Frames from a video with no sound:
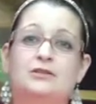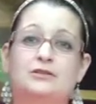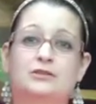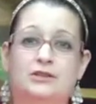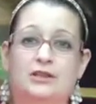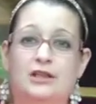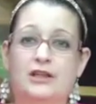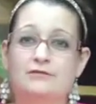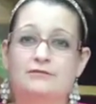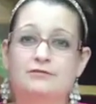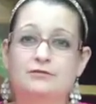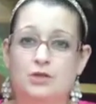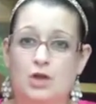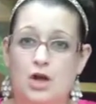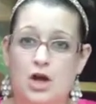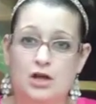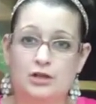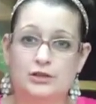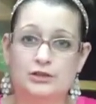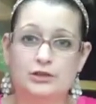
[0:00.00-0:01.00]
live
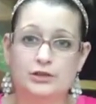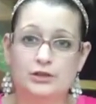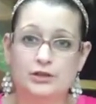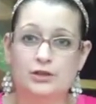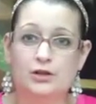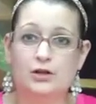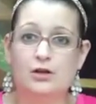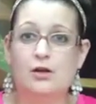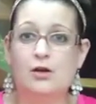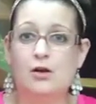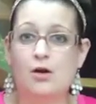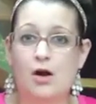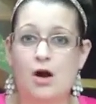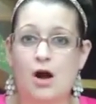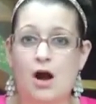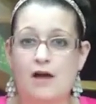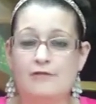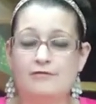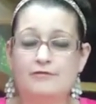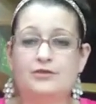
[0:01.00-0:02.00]
longer
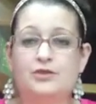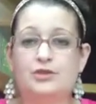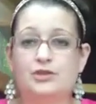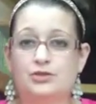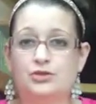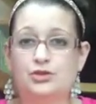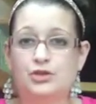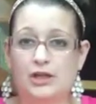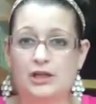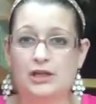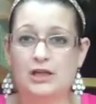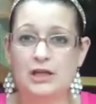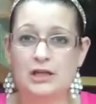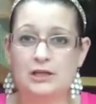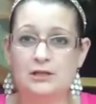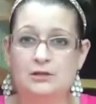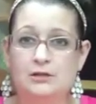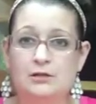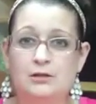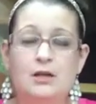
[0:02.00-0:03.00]
off the
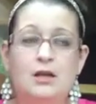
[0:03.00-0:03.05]
chicken,